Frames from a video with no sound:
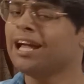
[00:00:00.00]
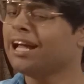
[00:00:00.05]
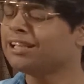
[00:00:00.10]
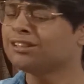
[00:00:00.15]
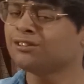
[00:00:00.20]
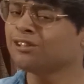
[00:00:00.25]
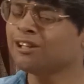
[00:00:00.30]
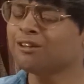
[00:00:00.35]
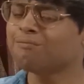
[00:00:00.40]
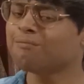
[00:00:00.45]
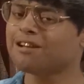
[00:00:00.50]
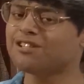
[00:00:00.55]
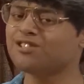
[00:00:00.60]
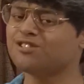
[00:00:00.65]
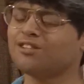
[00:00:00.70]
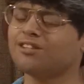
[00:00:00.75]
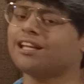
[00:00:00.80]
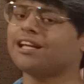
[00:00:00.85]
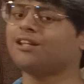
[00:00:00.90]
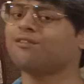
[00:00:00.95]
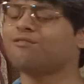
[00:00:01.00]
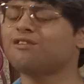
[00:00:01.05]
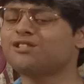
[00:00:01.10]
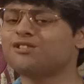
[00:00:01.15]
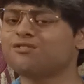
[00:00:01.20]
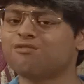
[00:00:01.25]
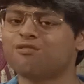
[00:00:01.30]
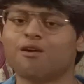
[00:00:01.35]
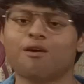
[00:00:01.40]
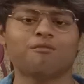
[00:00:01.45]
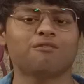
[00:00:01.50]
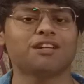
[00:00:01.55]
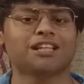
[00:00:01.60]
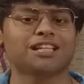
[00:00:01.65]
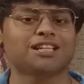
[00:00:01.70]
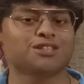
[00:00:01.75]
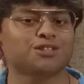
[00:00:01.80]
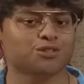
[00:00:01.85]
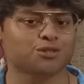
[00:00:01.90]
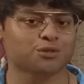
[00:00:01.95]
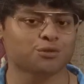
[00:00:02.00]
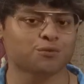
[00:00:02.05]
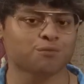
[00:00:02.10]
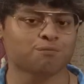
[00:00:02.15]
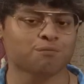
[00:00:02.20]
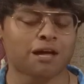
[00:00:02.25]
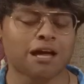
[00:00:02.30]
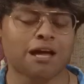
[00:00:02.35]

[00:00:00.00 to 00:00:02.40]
It's not mentioned that which form we need to.